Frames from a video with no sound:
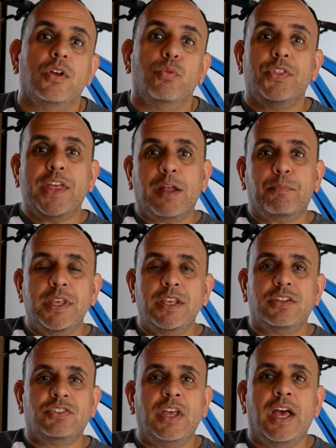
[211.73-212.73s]
With that
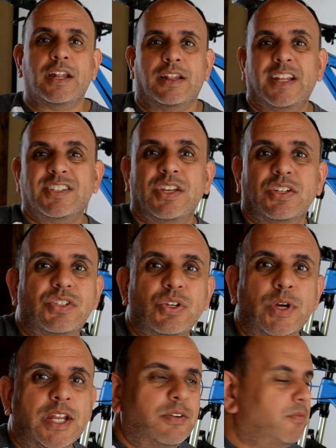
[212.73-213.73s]
being said, let's get
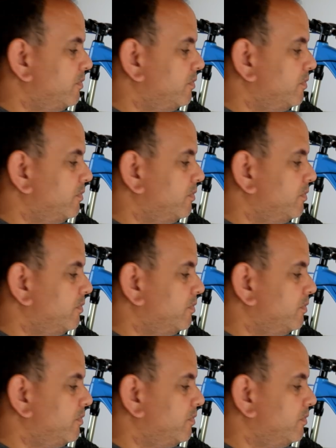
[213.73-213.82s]
to it.